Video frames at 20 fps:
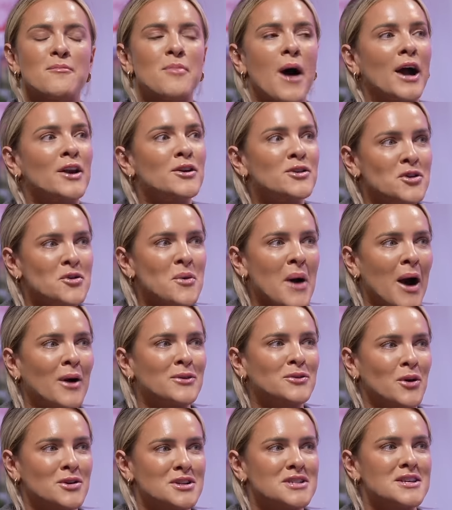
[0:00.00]
but I knew how
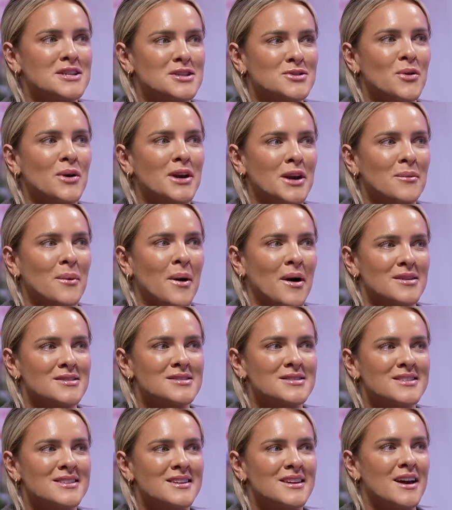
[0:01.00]
dodgy this toilet
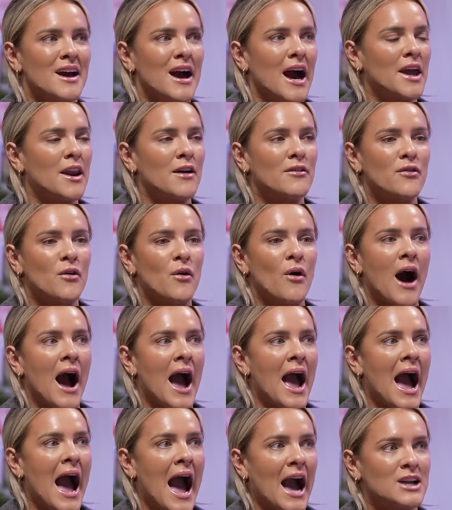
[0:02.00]
was, and I thought,
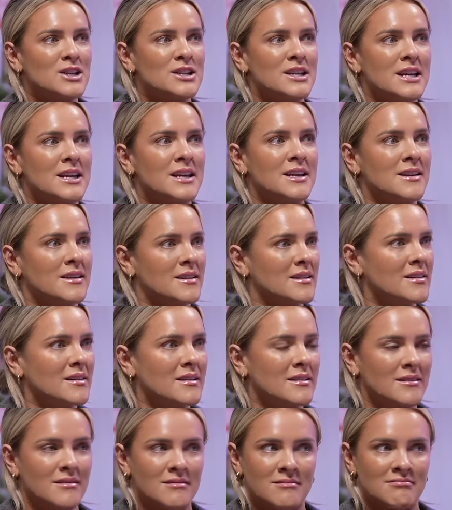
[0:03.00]
I actually
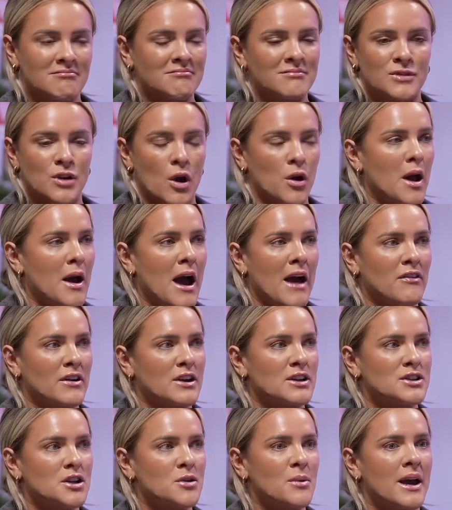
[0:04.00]
don't know how if I
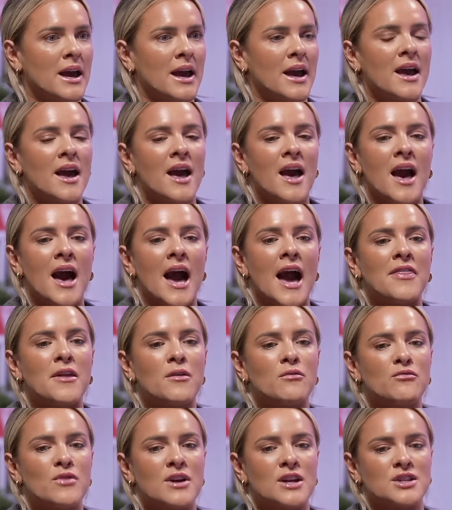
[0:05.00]
can do it. And
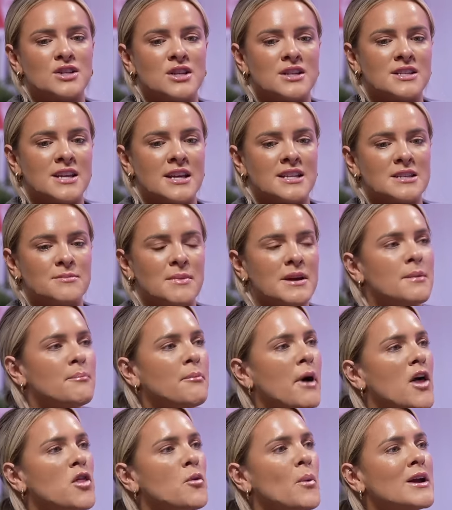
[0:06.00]
then Richard said to me,
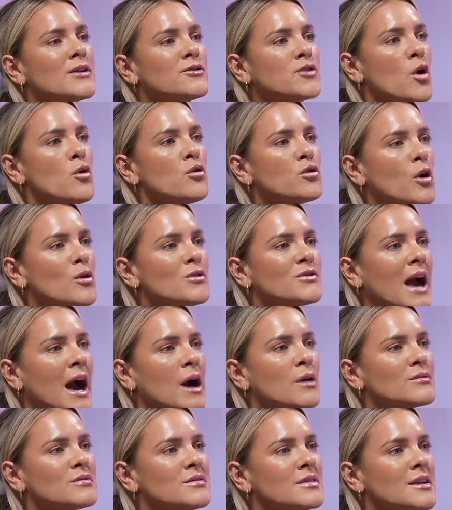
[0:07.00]
by the way, don't
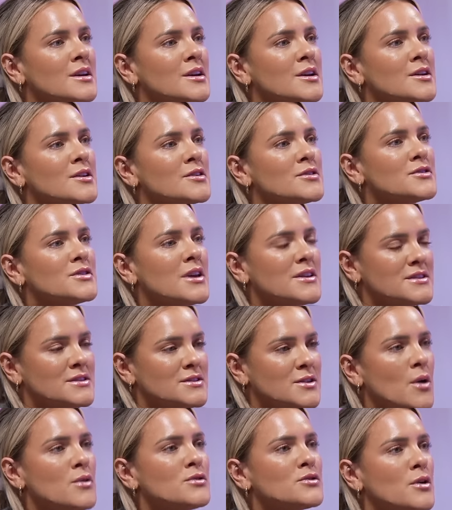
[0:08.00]

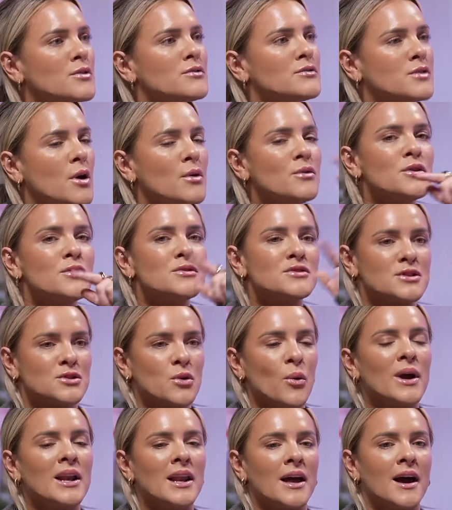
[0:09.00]
use the
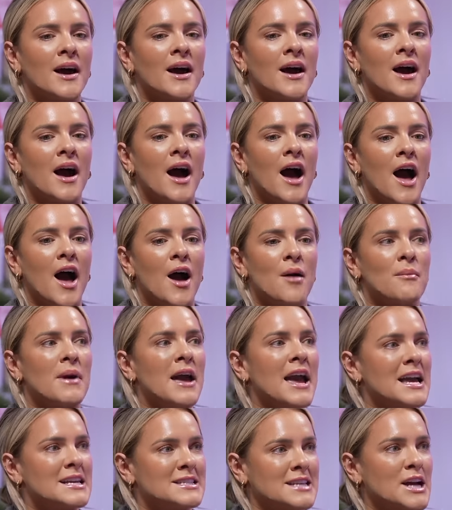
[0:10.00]
toilet,
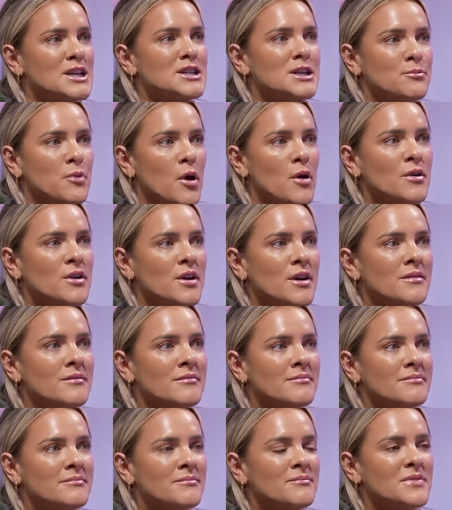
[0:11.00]
it's actually broken,
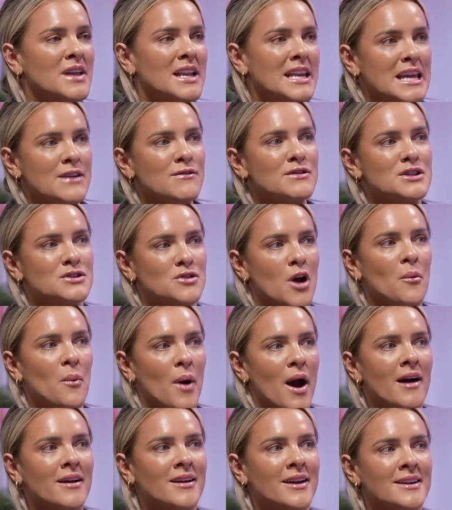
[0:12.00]
the levers stop
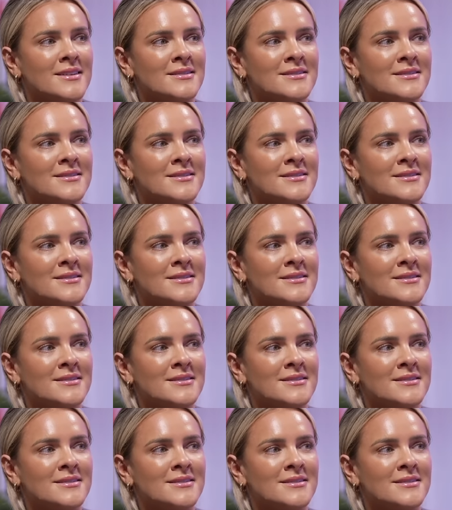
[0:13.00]
working.